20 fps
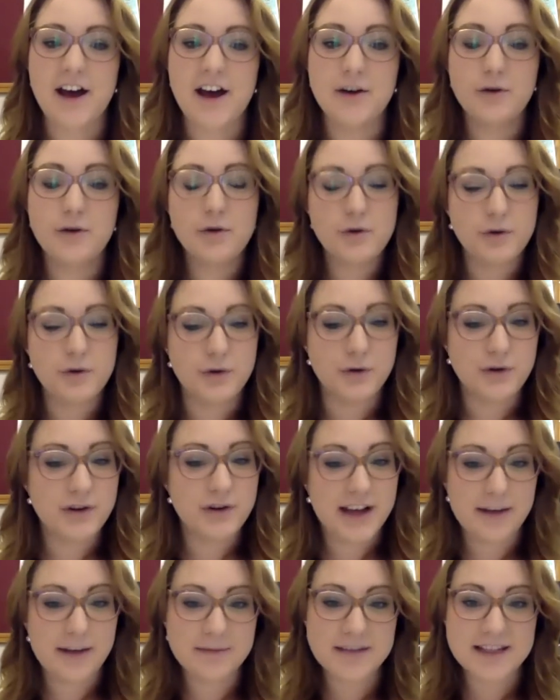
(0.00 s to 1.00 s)
or
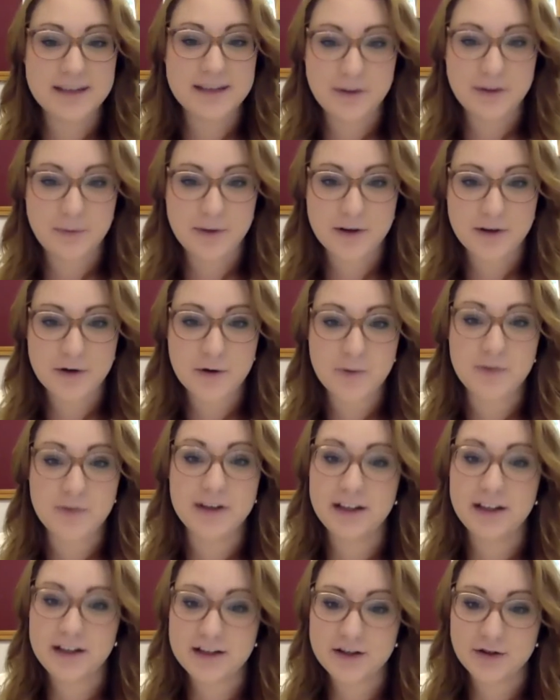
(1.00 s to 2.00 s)
come to something we call
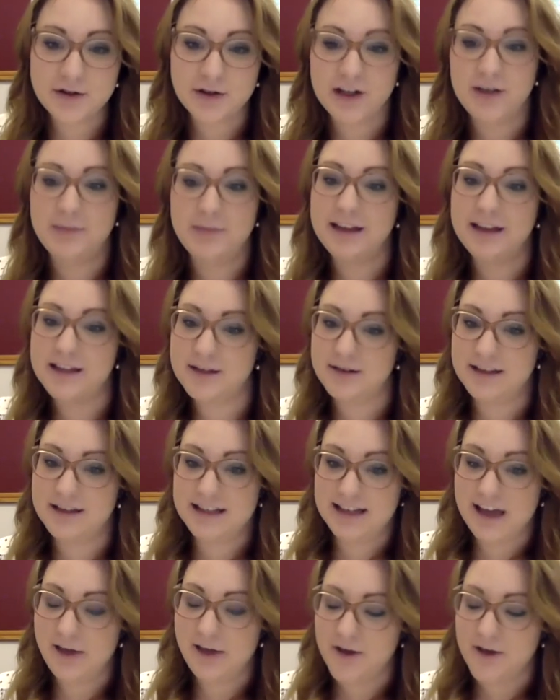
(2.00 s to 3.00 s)
Balloon Stream and do it
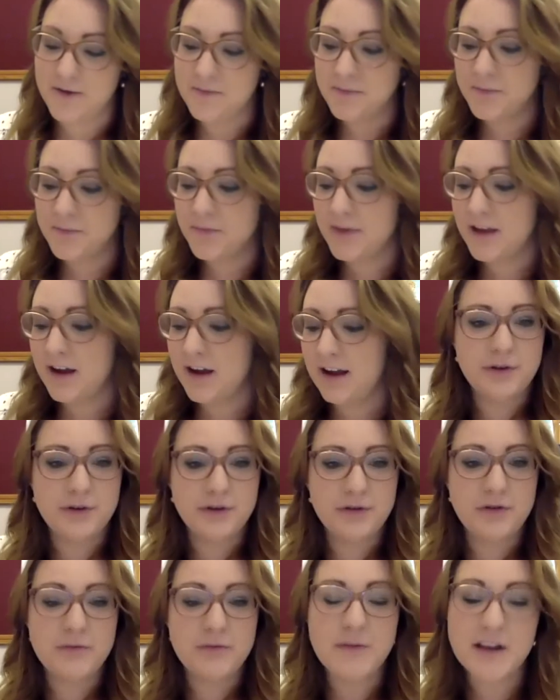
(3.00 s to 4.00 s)
together.
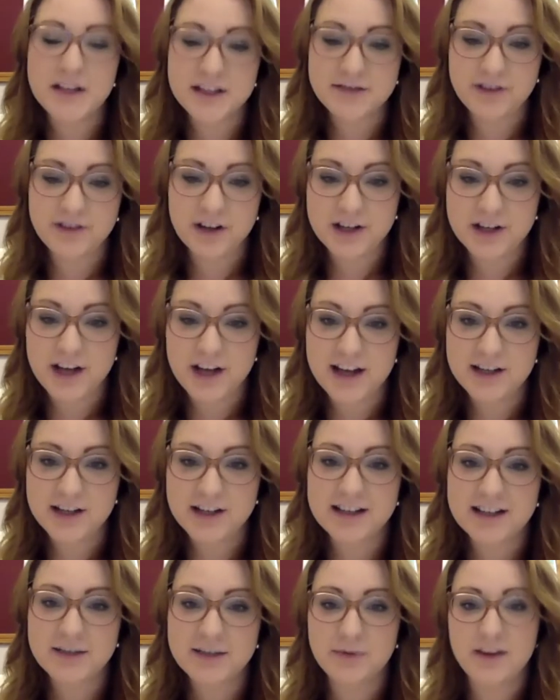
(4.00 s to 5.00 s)
For most of our
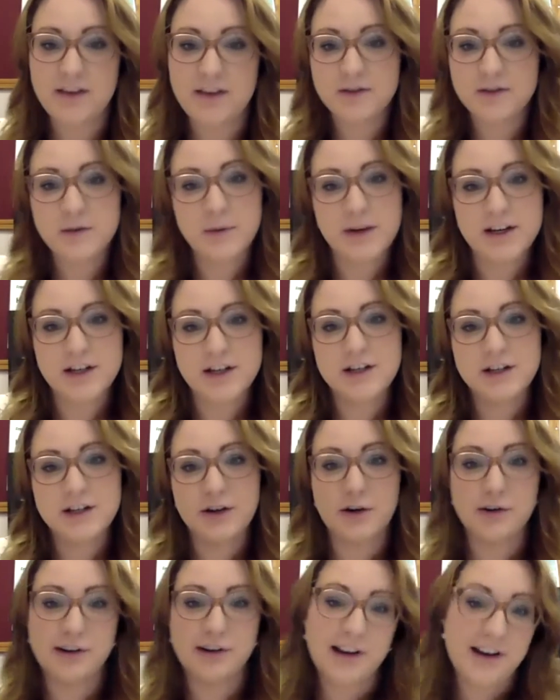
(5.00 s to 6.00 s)
churches, they've switched
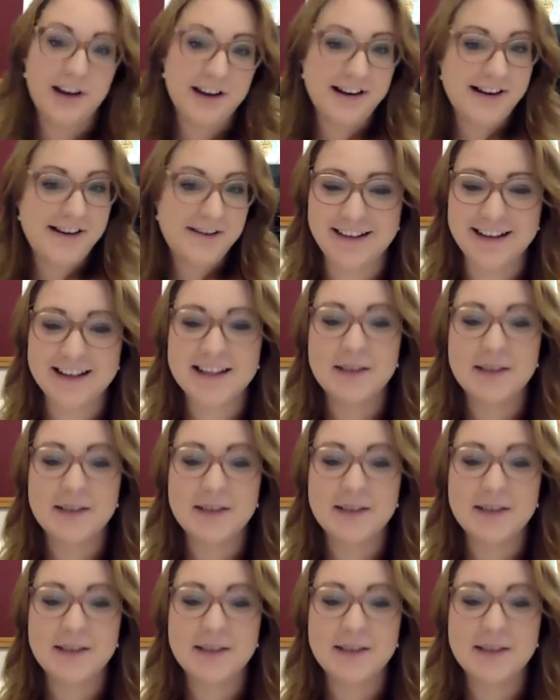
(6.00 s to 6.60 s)
online, and so